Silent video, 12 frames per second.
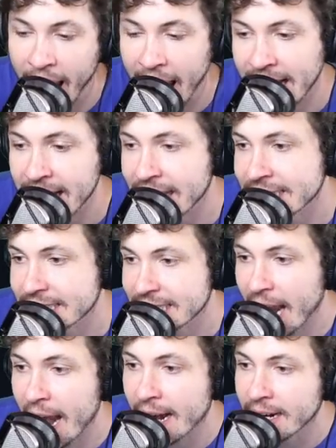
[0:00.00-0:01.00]
any
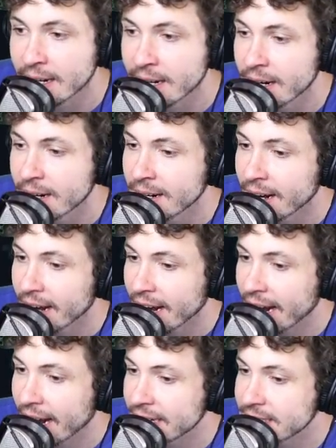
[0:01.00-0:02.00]
skin.
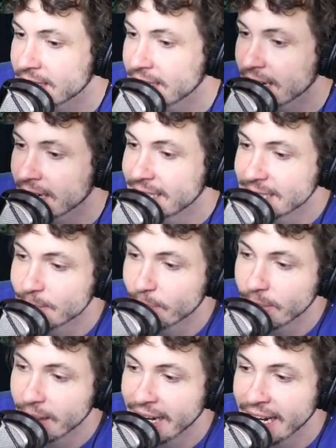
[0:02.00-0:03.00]
It's just he's
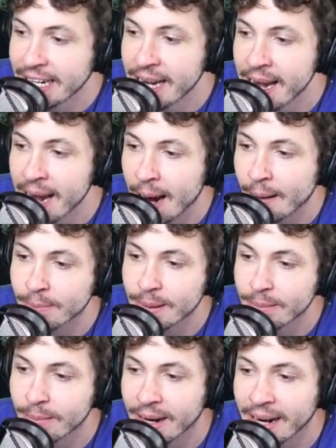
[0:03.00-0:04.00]
bleeding
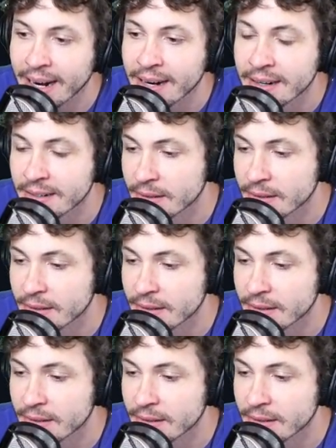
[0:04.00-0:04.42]
everywhere.